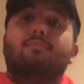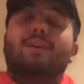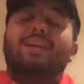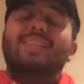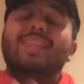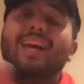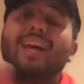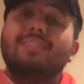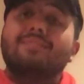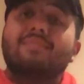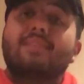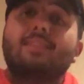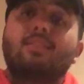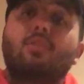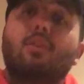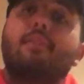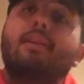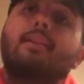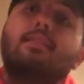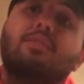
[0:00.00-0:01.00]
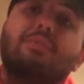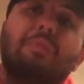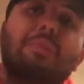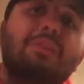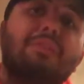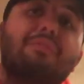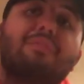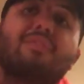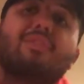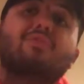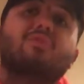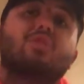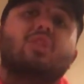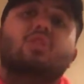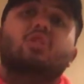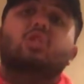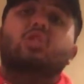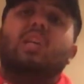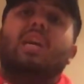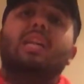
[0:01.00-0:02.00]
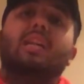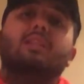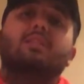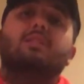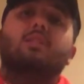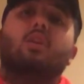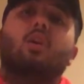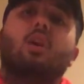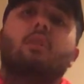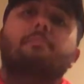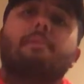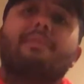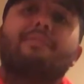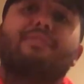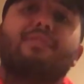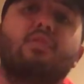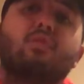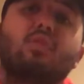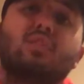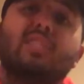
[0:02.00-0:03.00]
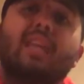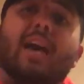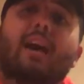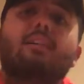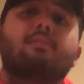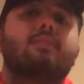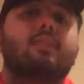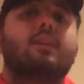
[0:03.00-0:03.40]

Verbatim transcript: My last video hit 20 views. Shout out to all my viewers out